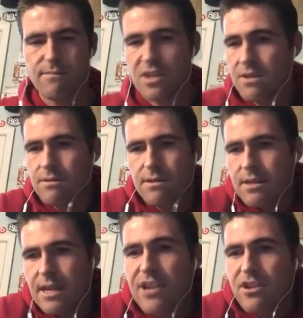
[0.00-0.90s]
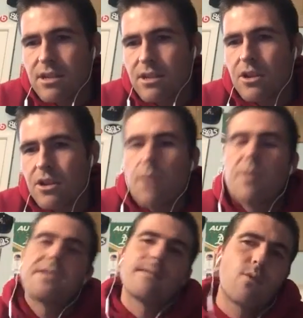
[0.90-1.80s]
just, you come
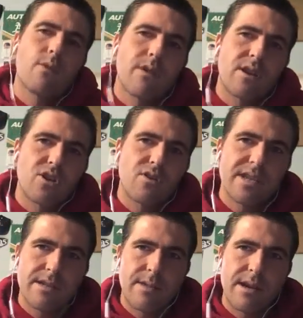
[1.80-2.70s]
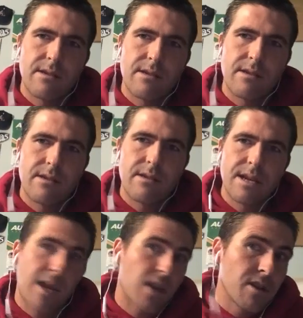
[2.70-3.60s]
almost to the point where you can trust him now
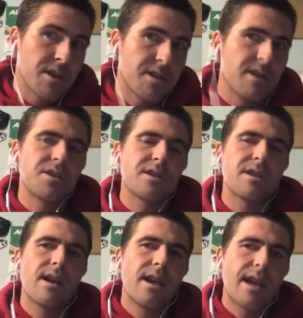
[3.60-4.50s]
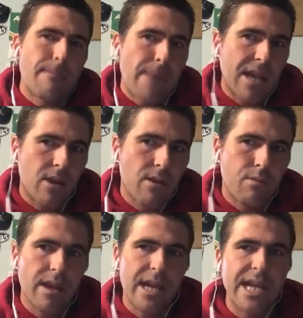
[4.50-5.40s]
to make good decisions and make
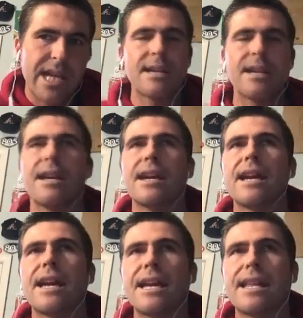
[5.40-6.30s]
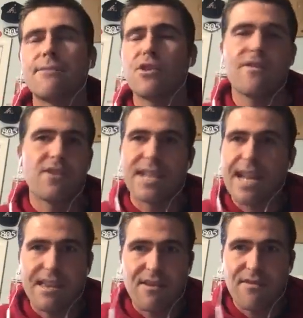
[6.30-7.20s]
good plays. And I'm sure if you're a
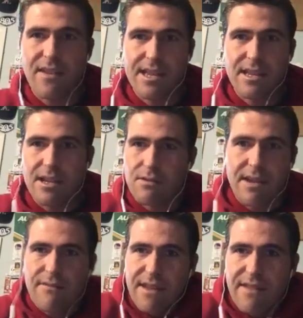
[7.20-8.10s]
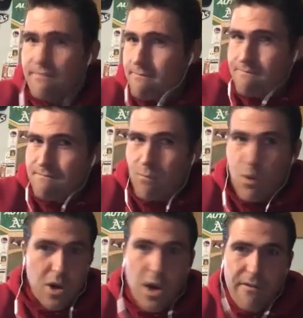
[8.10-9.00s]
Titans fan out there, you're definitely have more
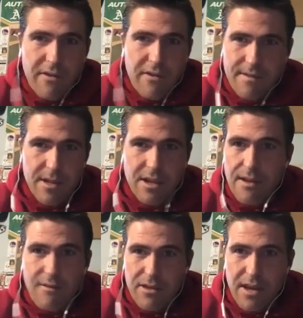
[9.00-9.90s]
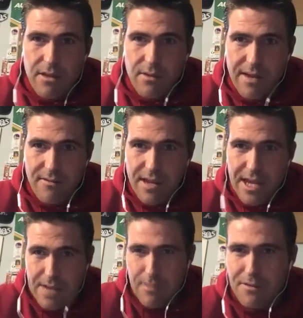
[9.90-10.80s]
confidence in him than you ever thought you would
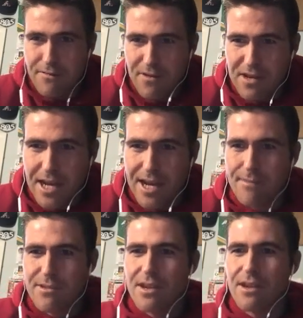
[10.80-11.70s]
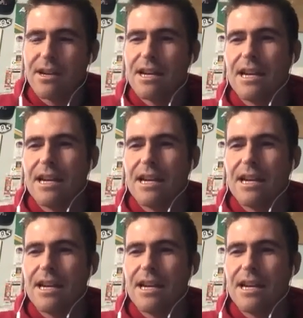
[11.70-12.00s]
have when you first got him. So